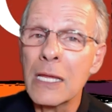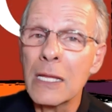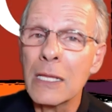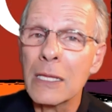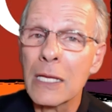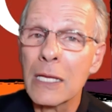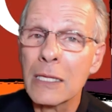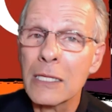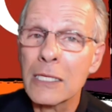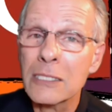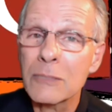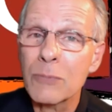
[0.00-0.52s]

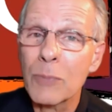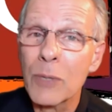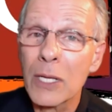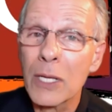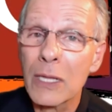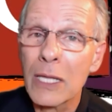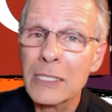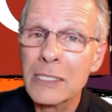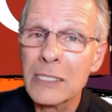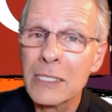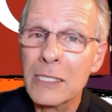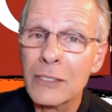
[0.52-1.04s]
let this be a
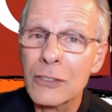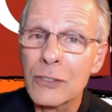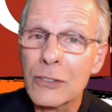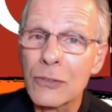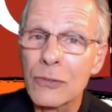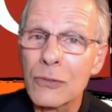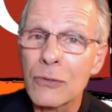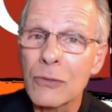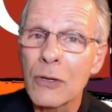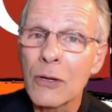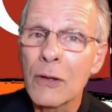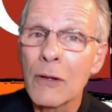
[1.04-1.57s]
lesson to
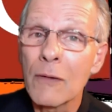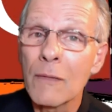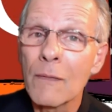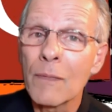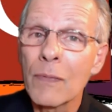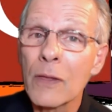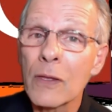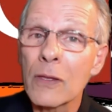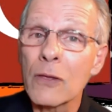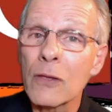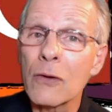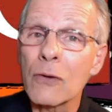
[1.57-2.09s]

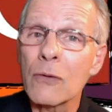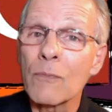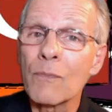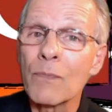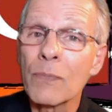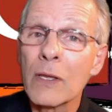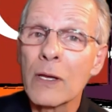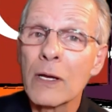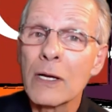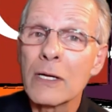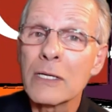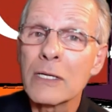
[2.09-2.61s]
you.
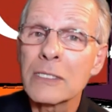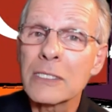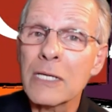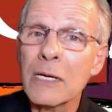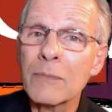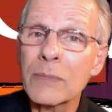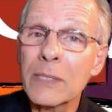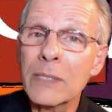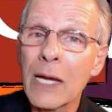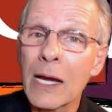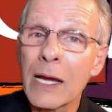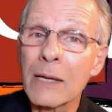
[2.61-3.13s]

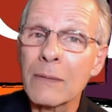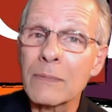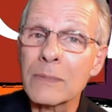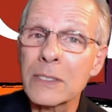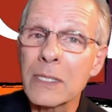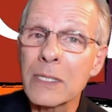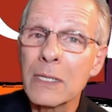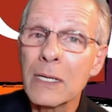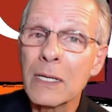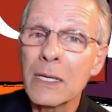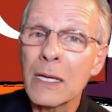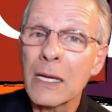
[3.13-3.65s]
Sometimes
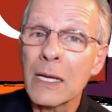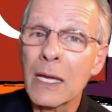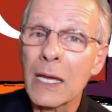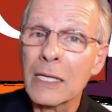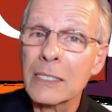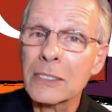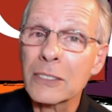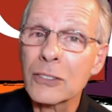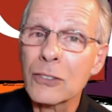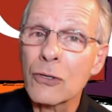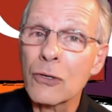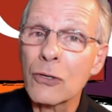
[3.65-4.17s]

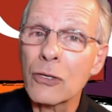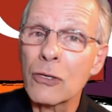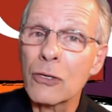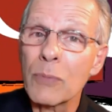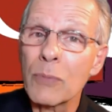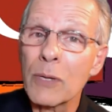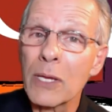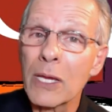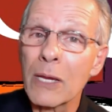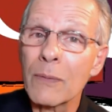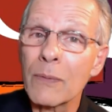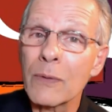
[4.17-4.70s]
it's good to
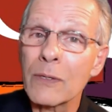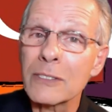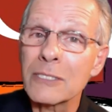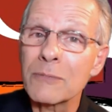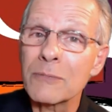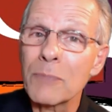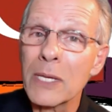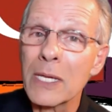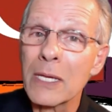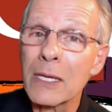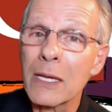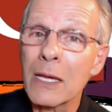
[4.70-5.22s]
be able to
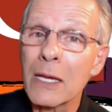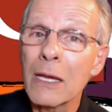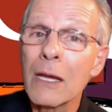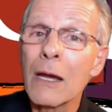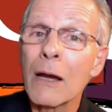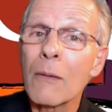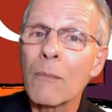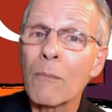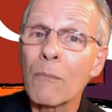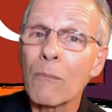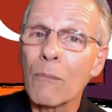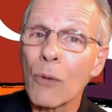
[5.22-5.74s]
speak
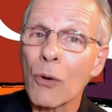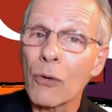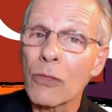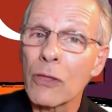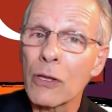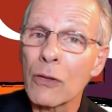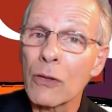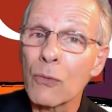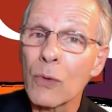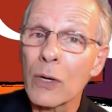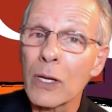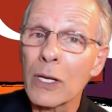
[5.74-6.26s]
more
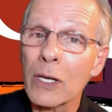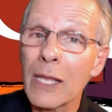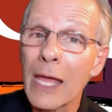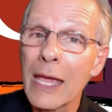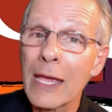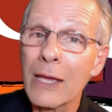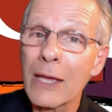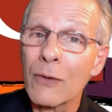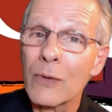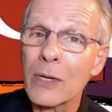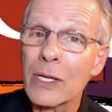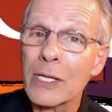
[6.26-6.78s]
than one
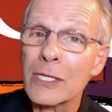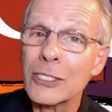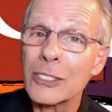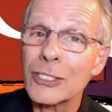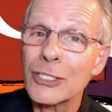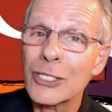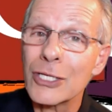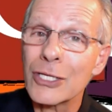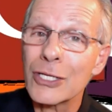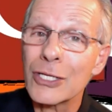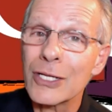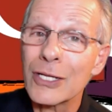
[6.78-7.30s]

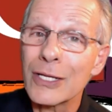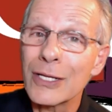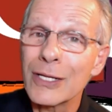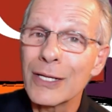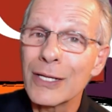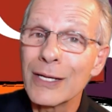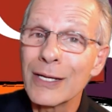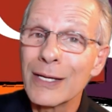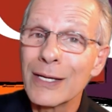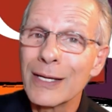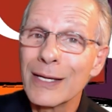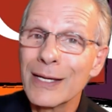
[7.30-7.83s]
language.
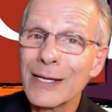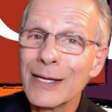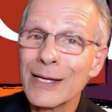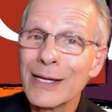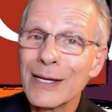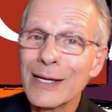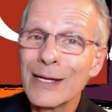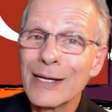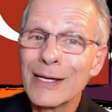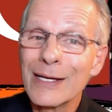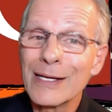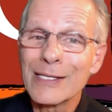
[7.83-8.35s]

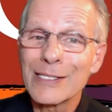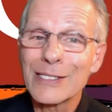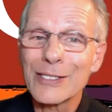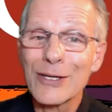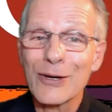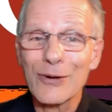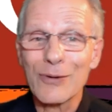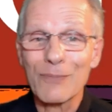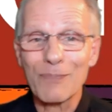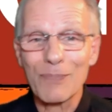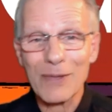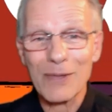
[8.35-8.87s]

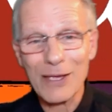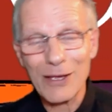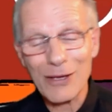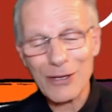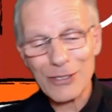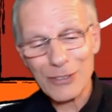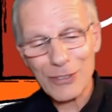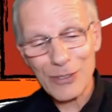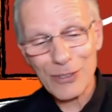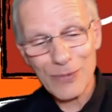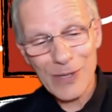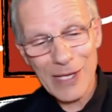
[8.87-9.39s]
So
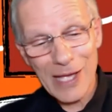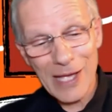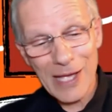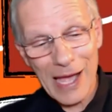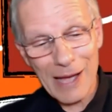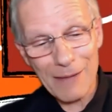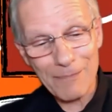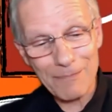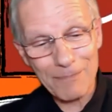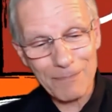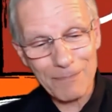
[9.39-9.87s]
here's what we got.